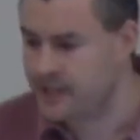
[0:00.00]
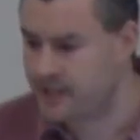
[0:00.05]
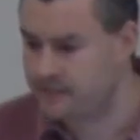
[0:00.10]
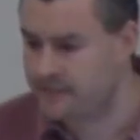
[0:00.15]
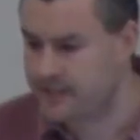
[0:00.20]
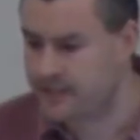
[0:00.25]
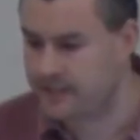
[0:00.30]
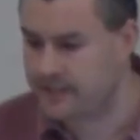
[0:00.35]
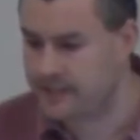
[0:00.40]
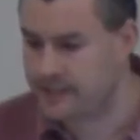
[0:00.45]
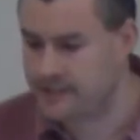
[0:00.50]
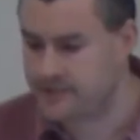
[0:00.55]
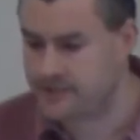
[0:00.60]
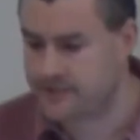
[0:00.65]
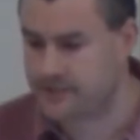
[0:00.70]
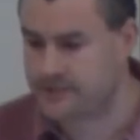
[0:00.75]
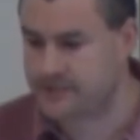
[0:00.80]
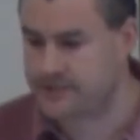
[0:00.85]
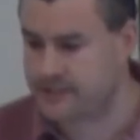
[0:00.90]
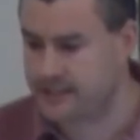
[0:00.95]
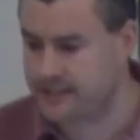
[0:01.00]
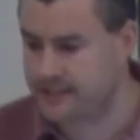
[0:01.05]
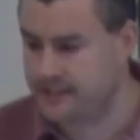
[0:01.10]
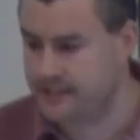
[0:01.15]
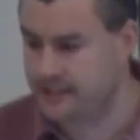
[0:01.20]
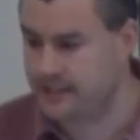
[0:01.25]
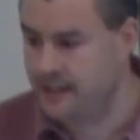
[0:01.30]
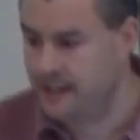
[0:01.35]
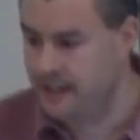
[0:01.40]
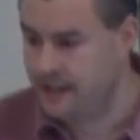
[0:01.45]
a very
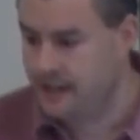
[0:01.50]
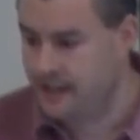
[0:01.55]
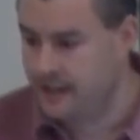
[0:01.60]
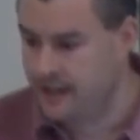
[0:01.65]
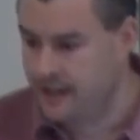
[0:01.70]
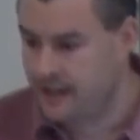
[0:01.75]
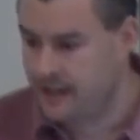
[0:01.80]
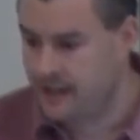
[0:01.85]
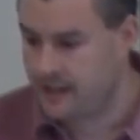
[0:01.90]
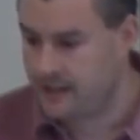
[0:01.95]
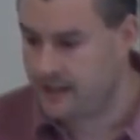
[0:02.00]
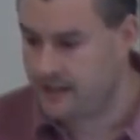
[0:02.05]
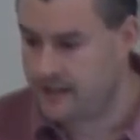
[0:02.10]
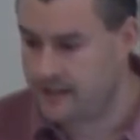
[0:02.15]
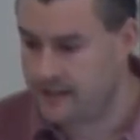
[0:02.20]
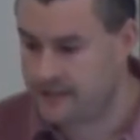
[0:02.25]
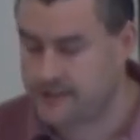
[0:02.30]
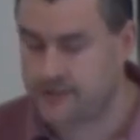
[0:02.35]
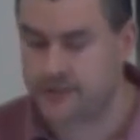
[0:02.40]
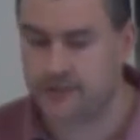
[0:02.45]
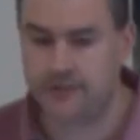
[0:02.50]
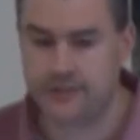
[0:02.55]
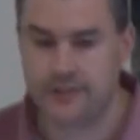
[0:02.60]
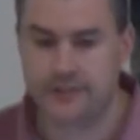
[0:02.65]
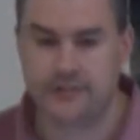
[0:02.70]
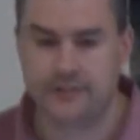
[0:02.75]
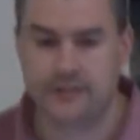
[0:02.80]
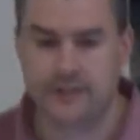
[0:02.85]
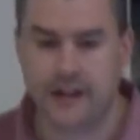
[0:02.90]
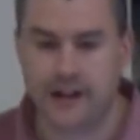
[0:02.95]
interesting uh,
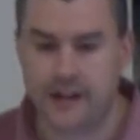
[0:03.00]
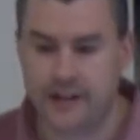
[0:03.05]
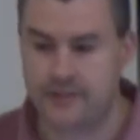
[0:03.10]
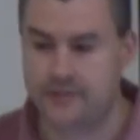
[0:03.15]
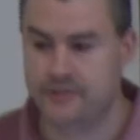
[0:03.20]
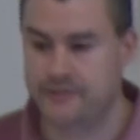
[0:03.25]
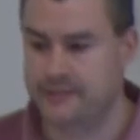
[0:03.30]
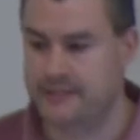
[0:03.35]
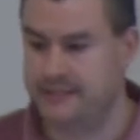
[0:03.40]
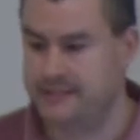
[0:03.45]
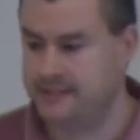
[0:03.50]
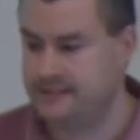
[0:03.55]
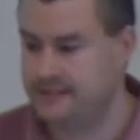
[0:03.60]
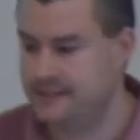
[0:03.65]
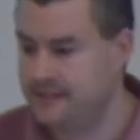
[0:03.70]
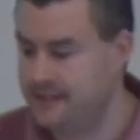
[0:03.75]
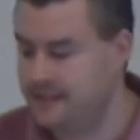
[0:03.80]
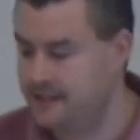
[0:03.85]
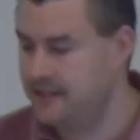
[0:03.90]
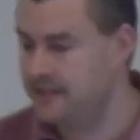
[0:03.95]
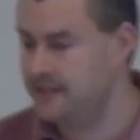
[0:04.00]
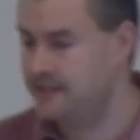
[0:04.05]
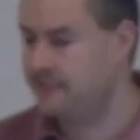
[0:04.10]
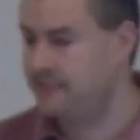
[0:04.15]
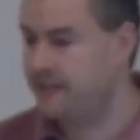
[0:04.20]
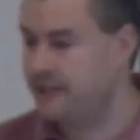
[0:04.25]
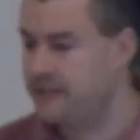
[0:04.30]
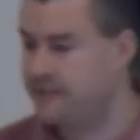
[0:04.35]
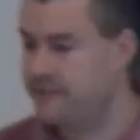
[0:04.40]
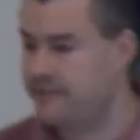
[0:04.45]
historical irony. Uh,
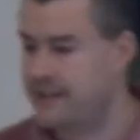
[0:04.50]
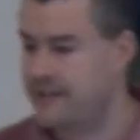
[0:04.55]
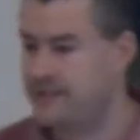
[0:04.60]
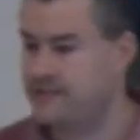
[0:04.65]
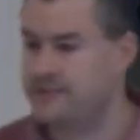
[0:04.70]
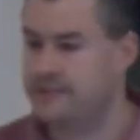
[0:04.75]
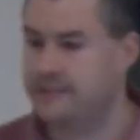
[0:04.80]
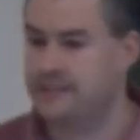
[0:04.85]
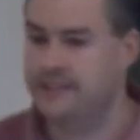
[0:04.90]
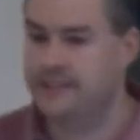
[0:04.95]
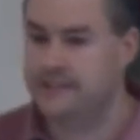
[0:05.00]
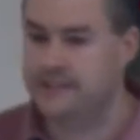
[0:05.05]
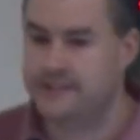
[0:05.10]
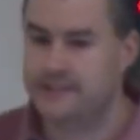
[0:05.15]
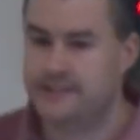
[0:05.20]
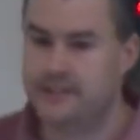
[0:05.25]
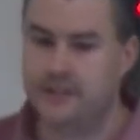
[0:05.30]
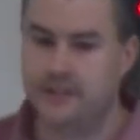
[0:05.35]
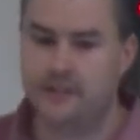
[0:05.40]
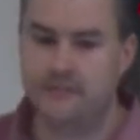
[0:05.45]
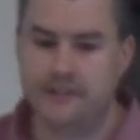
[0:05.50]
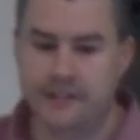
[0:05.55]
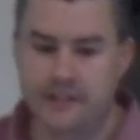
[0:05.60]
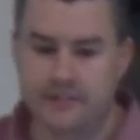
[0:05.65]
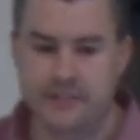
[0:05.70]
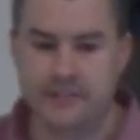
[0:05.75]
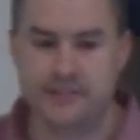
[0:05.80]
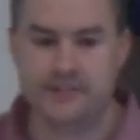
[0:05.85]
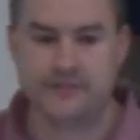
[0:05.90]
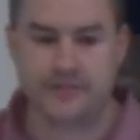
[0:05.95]
5,000 years ago, a
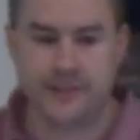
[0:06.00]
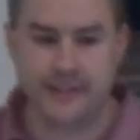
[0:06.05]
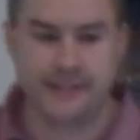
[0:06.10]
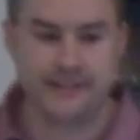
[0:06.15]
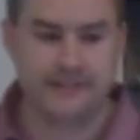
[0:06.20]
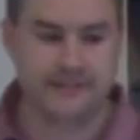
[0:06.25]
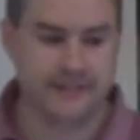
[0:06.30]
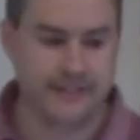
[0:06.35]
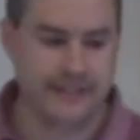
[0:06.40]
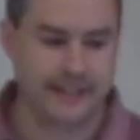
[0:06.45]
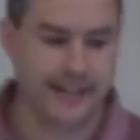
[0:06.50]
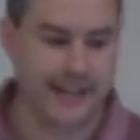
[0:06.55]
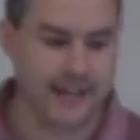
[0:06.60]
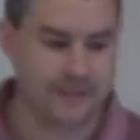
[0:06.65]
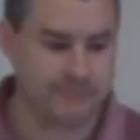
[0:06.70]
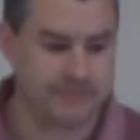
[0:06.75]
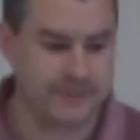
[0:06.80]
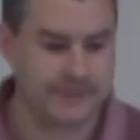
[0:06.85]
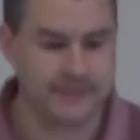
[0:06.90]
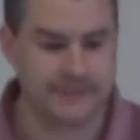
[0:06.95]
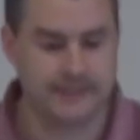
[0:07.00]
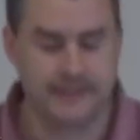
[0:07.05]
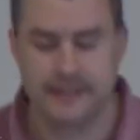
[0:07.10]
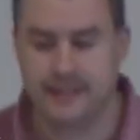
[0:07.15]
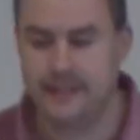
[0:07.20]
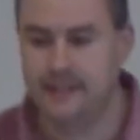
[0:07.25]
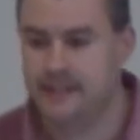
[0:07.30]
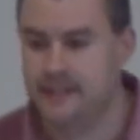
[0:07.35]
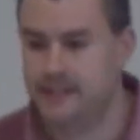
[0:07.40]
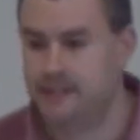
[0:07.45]
very strange thing happened
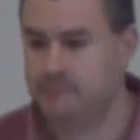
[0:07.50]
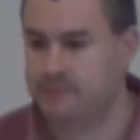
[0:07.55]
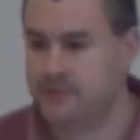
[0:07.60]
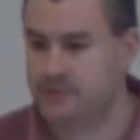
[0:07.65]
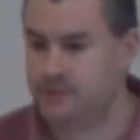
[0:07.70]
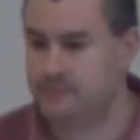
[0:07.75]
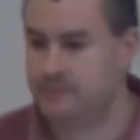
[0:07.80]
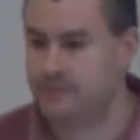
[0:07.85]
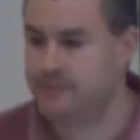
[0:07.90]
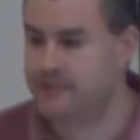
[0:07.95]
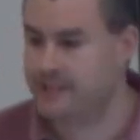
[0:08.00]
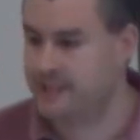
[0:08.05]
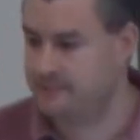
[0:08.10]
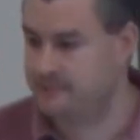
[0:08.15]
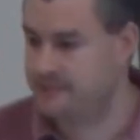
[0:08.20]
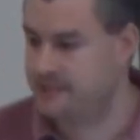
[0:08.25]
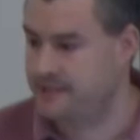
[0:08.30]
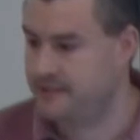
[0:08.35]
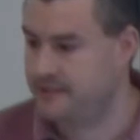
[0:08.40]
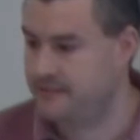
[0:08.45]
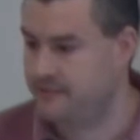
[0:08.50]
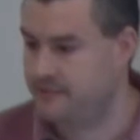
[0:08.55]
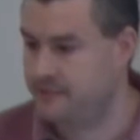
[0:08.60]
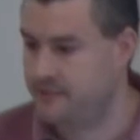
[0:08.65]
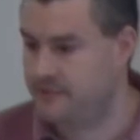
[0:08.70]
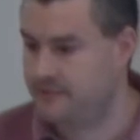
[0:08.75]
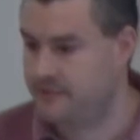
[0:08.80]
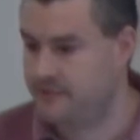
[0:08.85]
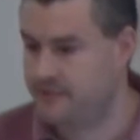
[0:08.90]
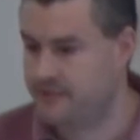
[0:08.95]
in Mesopotamia.
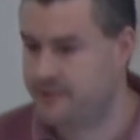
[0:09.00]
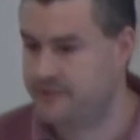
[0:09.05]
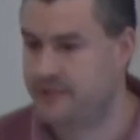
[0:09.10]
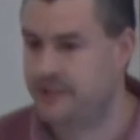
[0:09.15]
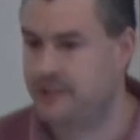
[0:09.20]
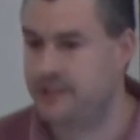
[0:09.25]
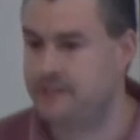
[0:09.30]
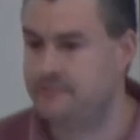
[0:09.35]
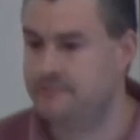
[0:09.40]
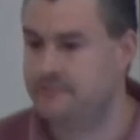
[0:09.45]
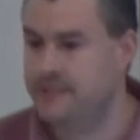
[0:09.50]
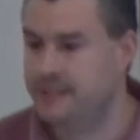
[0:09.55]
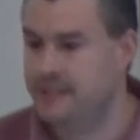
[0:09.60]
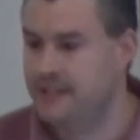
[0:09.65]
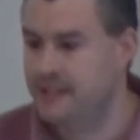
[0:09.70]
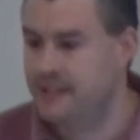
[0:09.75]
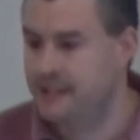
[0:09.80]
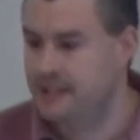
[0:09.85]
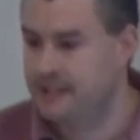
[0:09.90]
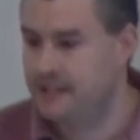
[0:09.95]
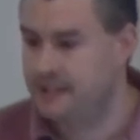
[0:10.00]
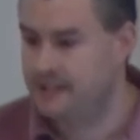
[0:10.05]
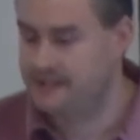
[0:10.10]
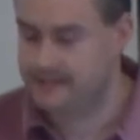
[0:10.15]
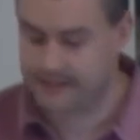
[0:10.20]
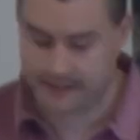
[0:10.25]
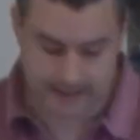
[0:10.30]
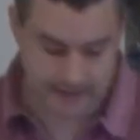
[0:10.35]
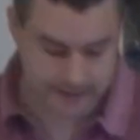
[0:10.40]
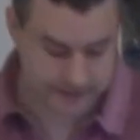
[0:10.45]
For the first time,
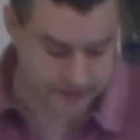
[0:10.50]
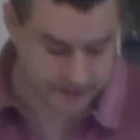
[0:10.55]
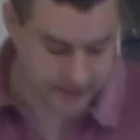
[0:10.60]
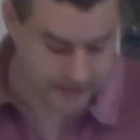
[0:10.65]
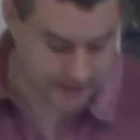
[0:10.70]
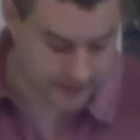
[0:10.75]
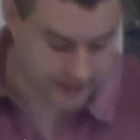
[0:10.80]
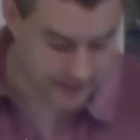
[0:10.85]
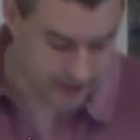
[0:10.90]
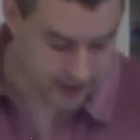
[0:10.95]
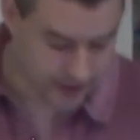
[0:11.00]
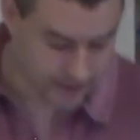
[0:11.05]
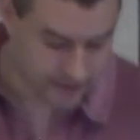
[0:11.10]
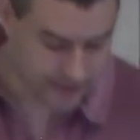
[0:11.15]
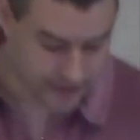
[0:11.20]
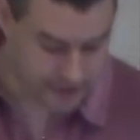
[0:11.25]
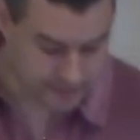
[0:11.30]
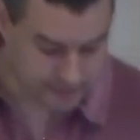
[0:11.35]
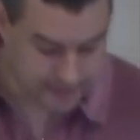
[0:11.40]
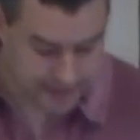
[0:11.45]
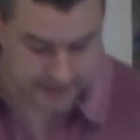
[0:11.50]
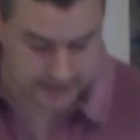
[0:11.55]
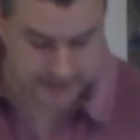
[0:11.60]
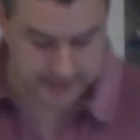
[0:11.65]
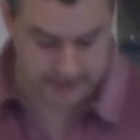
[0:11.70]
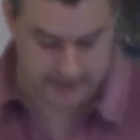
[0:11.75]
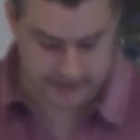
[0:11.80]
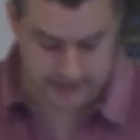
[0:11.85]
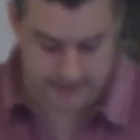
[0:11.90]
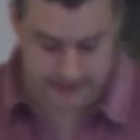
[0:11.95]
in the history of our
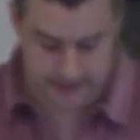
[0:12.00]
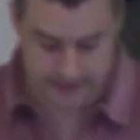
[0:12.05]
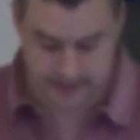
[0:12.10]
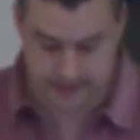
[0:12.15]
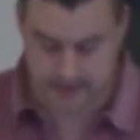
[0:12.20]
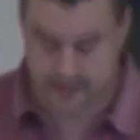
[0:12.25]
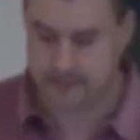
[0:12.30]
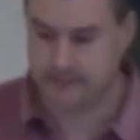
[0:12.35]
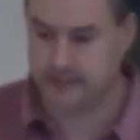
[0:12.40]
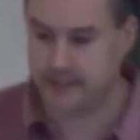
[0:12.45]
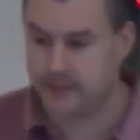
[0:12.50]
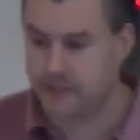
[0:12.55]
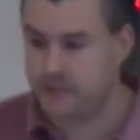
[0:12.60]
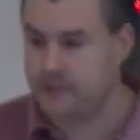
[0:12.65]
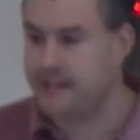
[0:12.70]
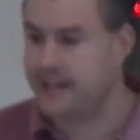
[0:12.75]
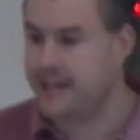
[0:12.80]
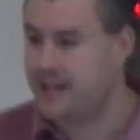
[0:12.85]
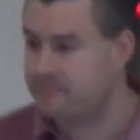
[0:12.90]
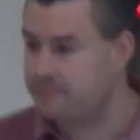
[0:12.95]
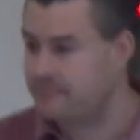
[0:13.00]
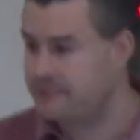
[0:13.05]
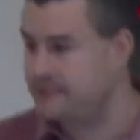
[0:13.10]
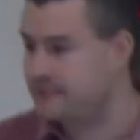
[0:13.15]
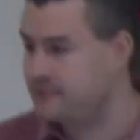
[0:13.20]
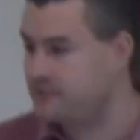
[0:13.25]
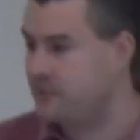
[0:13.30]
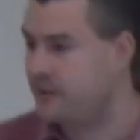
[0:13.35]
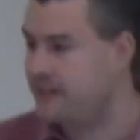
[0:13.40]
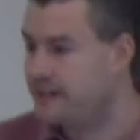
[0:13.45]
species. Uh, it only
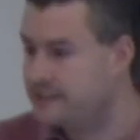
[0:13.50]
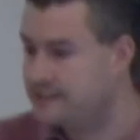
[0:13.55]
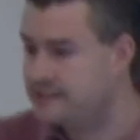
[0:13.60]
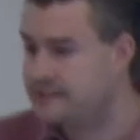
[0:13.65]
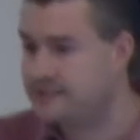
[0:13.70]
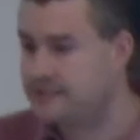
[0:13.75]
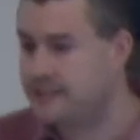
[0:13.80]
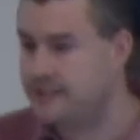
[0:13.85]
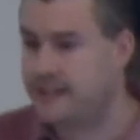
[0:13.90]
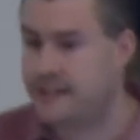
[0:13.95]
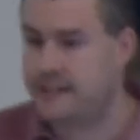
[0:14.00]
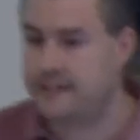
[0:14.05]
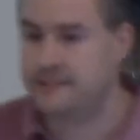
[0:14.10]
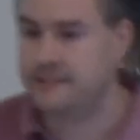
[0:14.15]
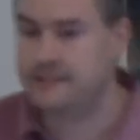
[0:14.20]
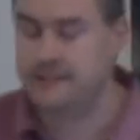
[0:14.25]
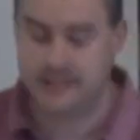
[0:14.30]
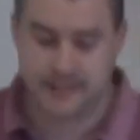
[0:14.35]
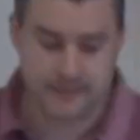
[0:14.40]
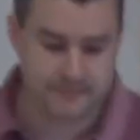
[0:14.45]
happened twice again